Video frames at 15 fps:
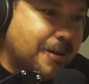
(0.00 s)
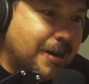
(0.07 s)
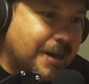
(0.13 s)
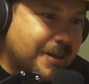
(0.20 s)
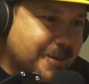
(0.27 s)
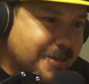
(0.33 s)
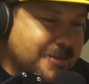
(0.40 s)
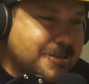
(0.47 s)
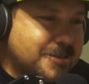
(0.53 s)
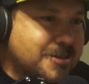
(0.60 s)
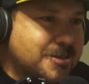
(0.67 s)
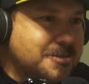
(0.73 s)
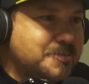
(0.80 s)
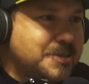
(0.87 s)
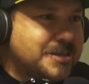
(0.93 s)
I think this is
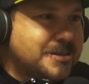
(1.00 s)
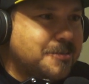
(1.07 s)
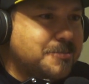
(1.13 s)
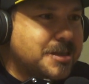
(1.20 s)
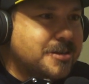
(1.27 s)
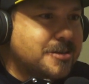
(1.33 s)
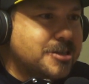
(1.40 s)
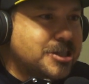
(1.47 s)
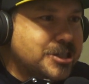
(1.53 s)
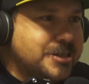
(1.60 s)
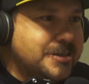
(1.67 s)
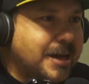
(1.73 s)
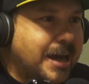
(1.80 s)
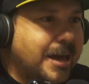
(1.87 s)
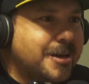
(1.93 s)
going to be something
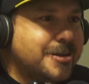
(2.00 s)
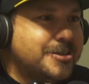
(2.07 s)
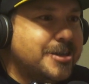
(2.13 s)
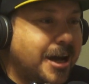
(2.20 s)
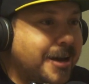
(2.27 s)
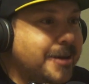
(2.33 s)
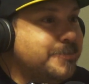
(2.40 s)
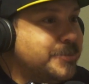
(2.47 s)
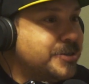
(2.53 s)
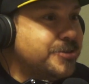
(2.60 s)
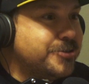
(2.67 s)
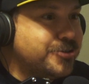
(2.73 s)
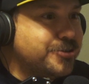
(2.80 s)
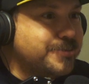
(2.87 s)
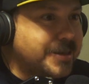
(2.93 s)
good and time
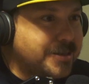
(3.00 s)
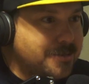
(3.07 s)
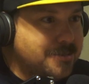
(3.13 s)
consuming